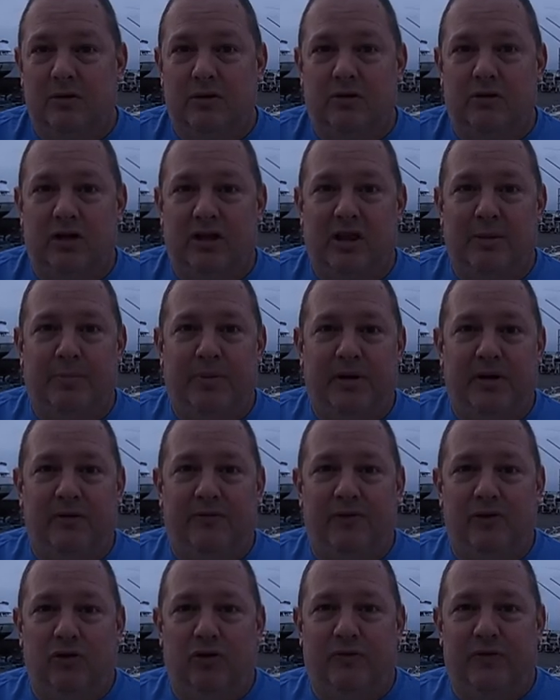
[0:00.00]
click the bell
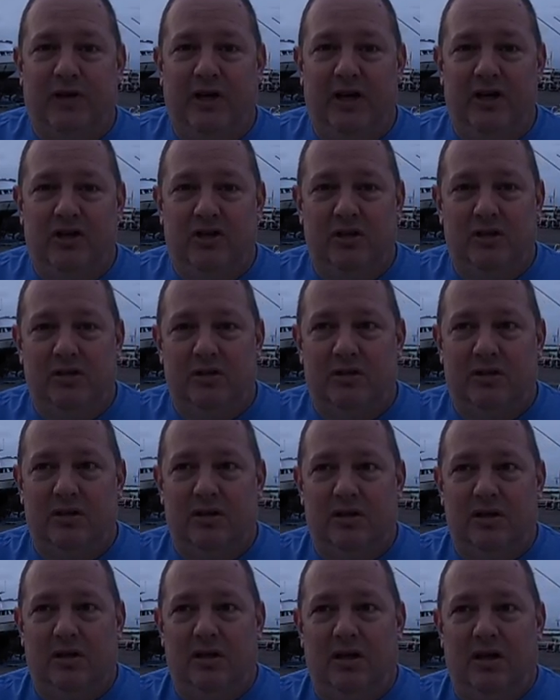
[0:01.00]
for notifications.
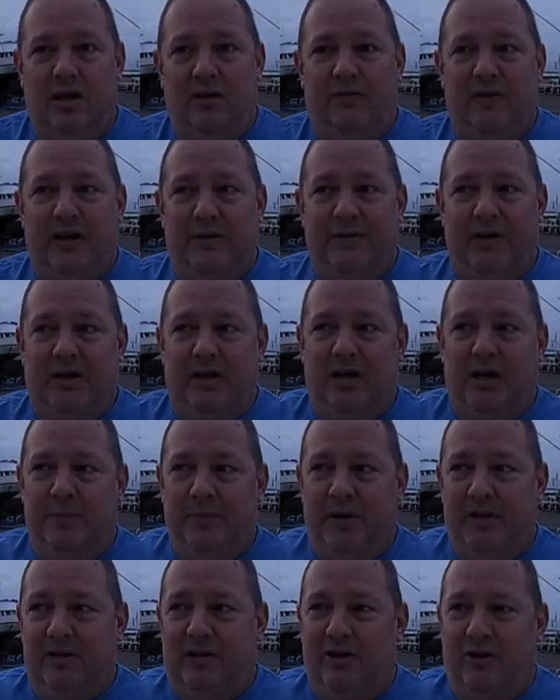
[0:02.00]
If you have any
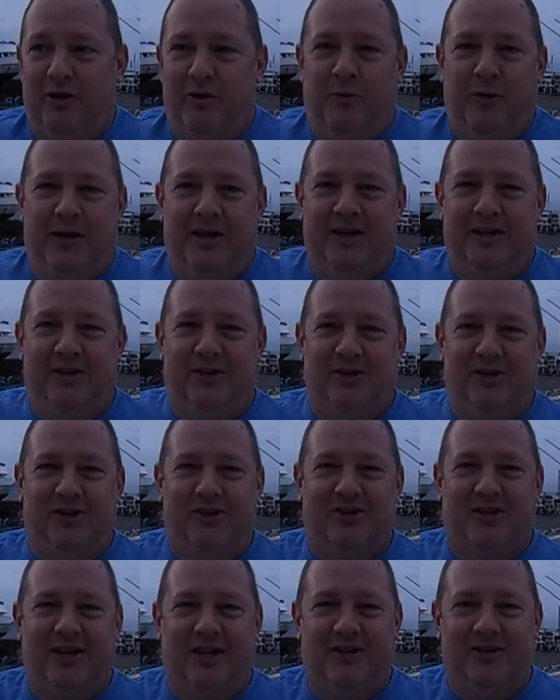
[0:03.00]
comments or you want to get into
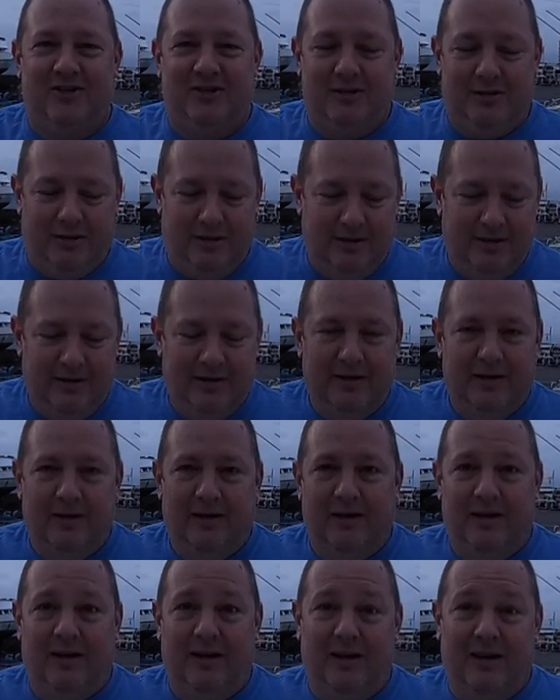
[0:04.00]
discussion,
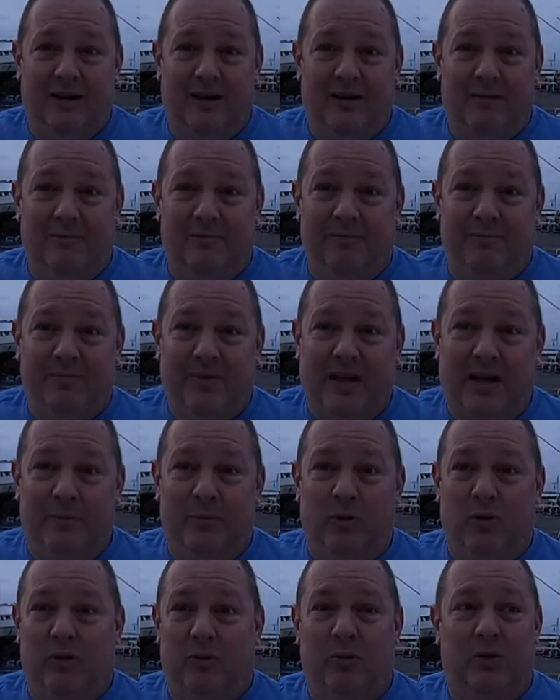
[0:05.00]
I'm
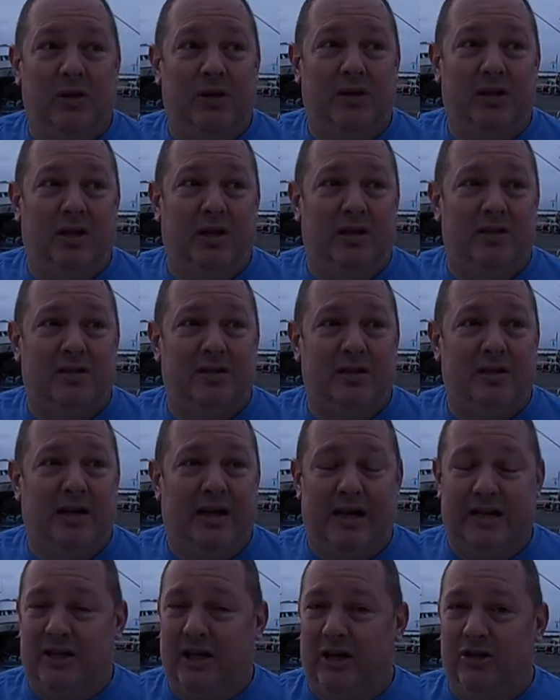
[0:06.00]
more than willing to listen.
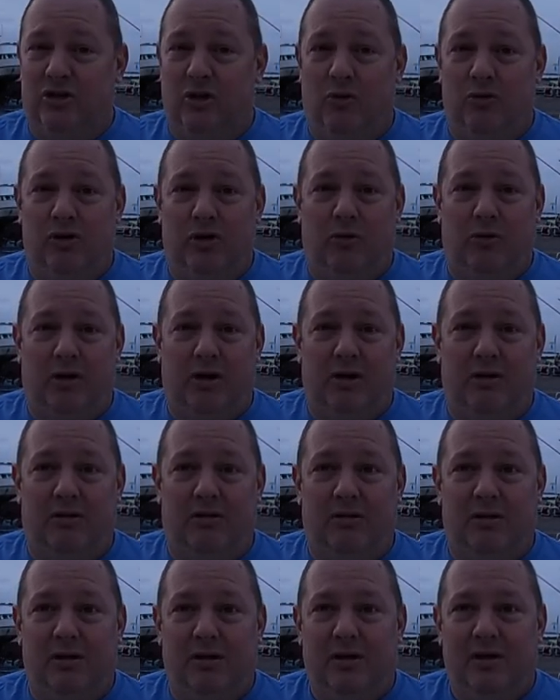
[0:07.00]
I don't know it
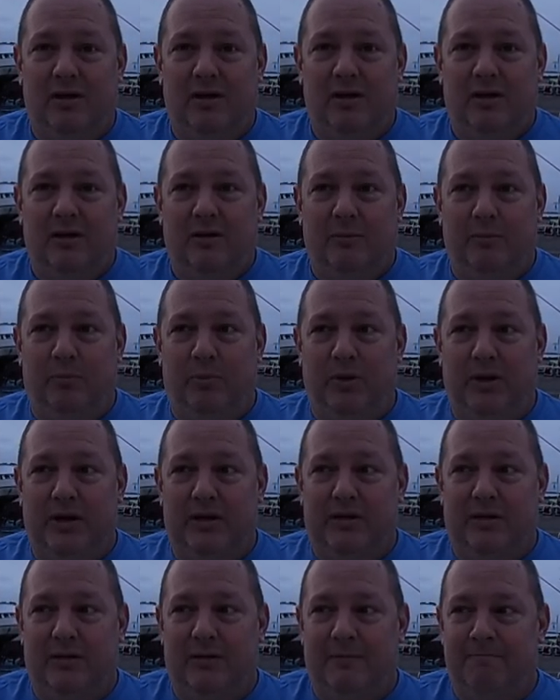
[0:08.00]
all,
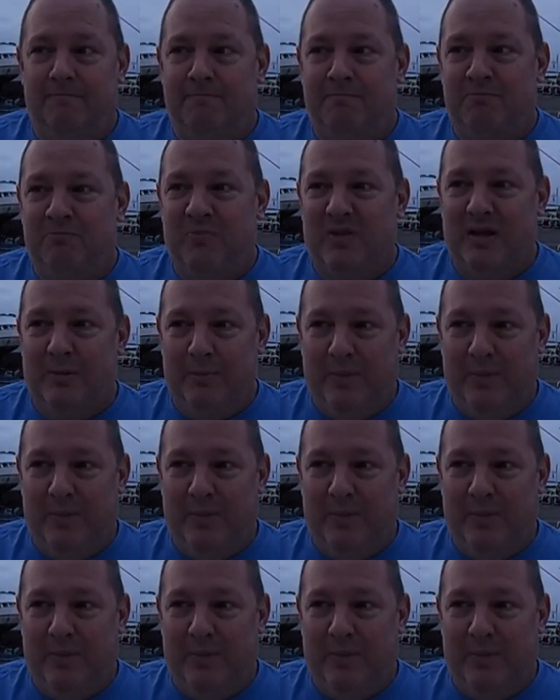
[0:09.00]
but in